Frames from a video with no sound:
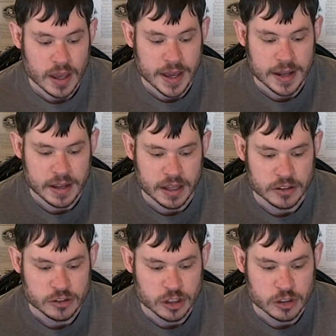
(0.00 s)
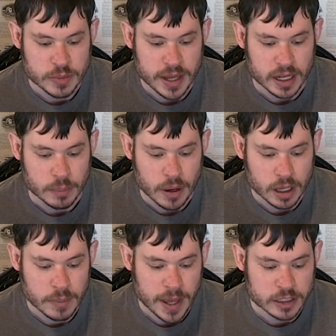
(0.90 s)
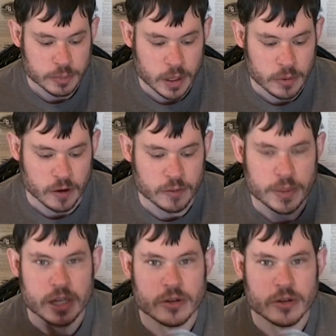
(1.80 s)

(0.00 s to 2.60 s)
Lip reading: and it's Judgment at Appomattox by Ralph